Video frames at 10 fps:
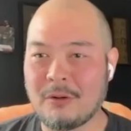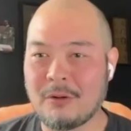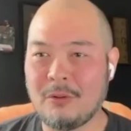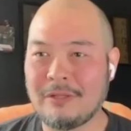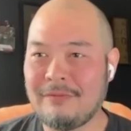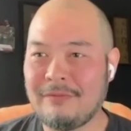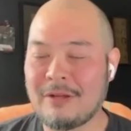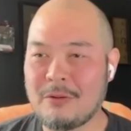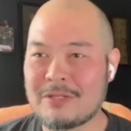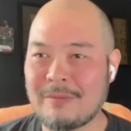your whole life and
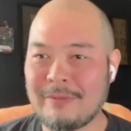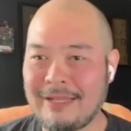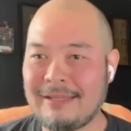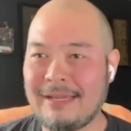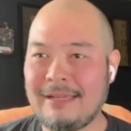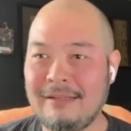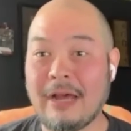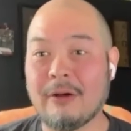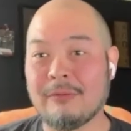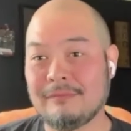go do something like that.
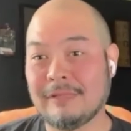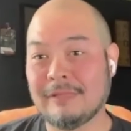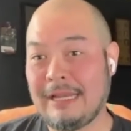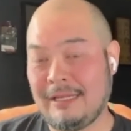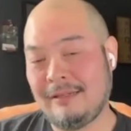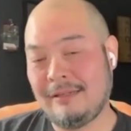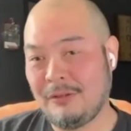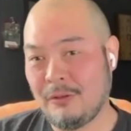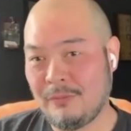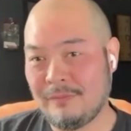Now, Lenny,
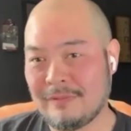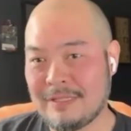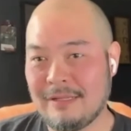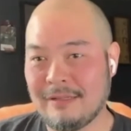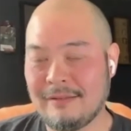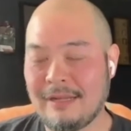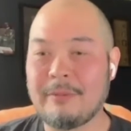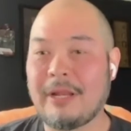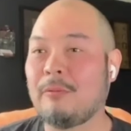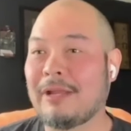you didn't, I
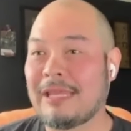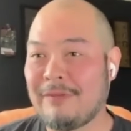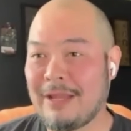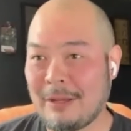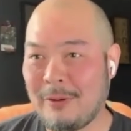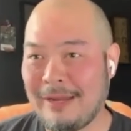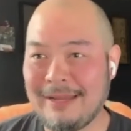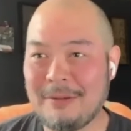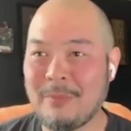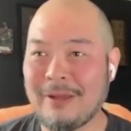mean, I don't want to give anything
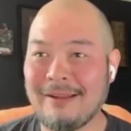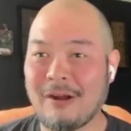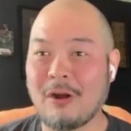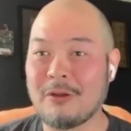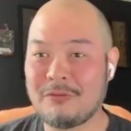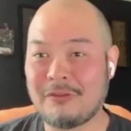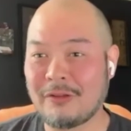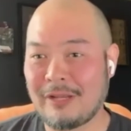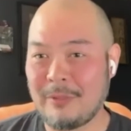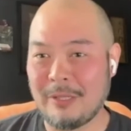away, but are you still
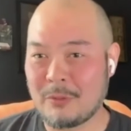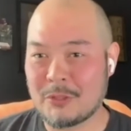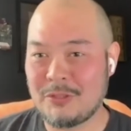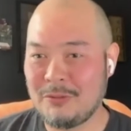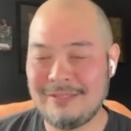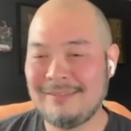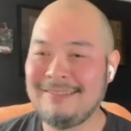going to be in pursuit